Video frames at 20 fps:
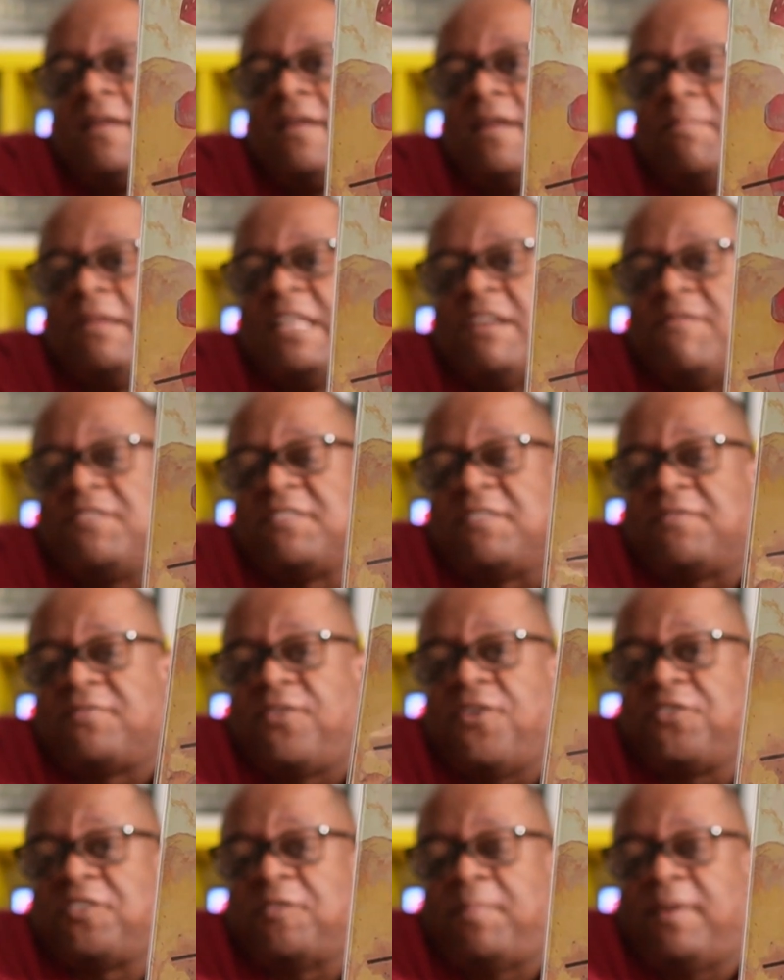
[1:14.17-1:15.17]
I believe it's the
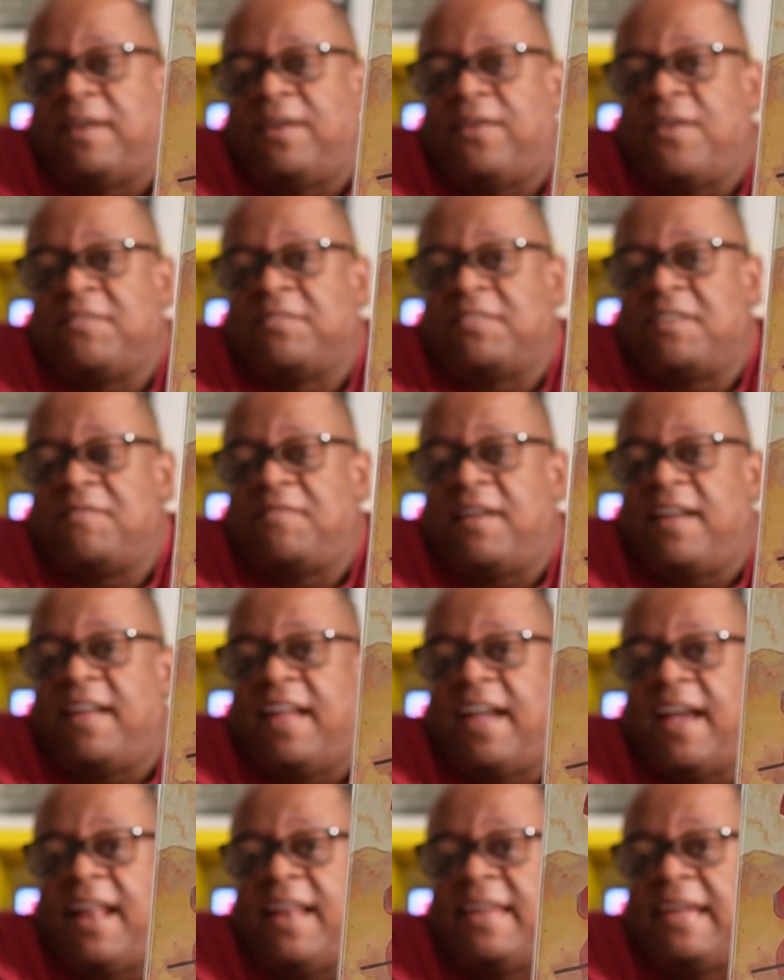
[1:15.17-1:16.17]
first appearance of a
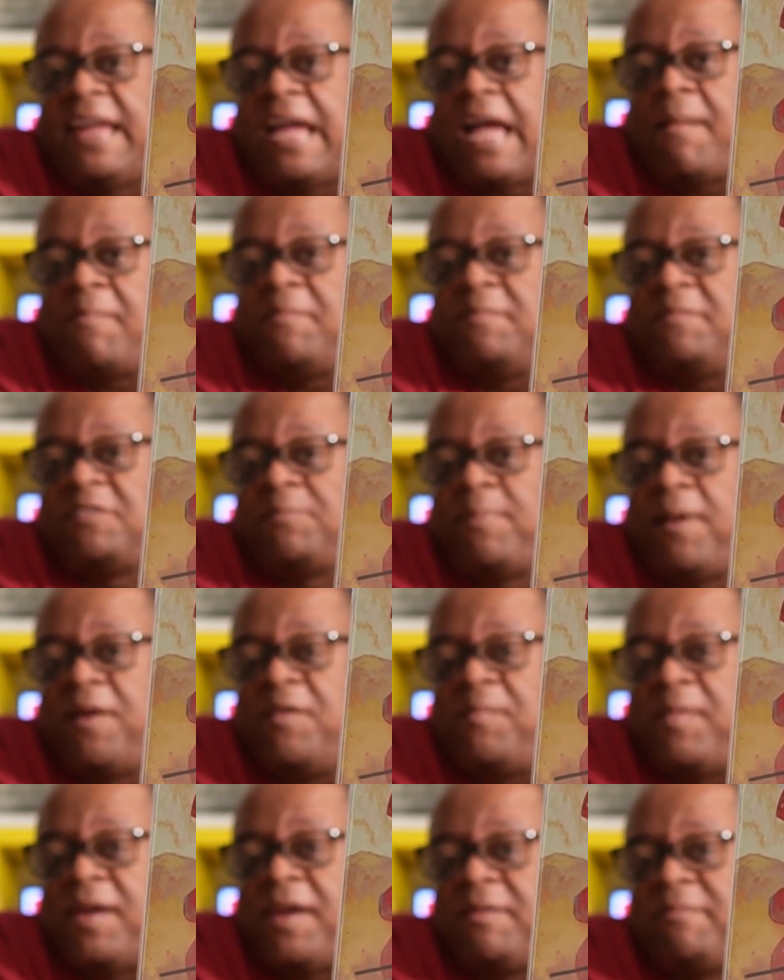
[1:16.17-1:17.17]
handicapped
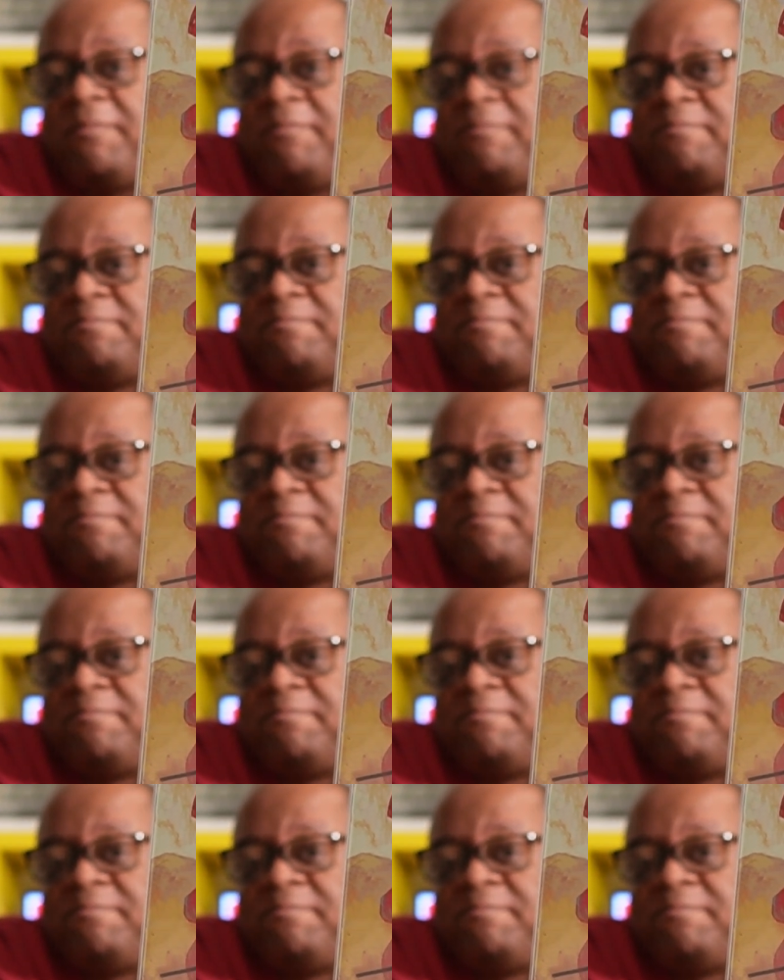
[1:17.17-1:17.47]
Spider-Man.